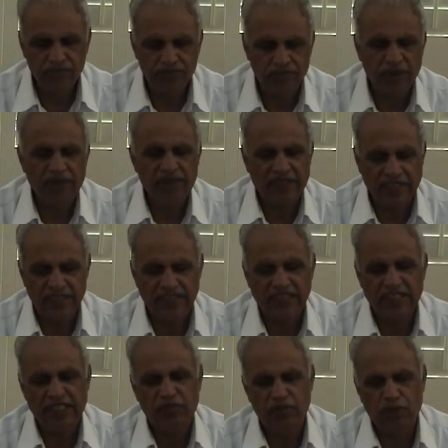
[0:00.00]
but we can
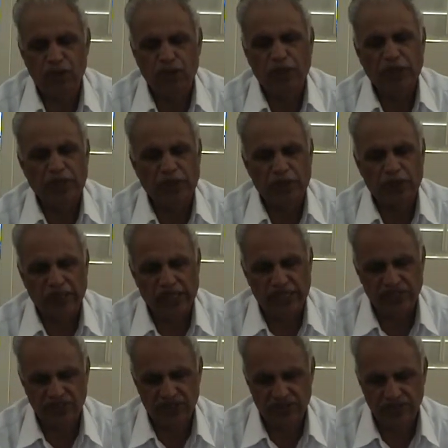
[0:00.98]
say the broken
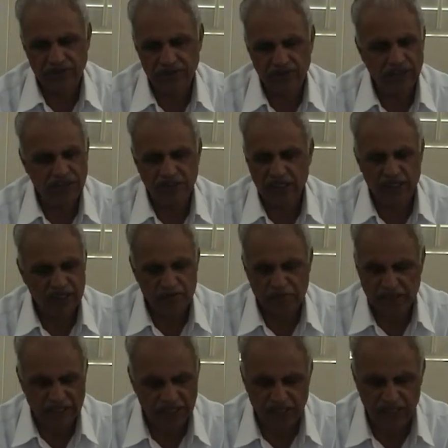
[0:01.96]
nucleus. The
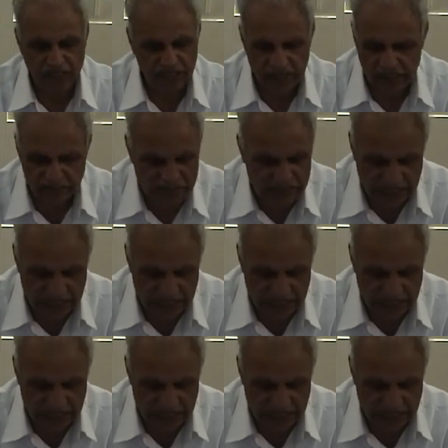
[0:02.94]
material being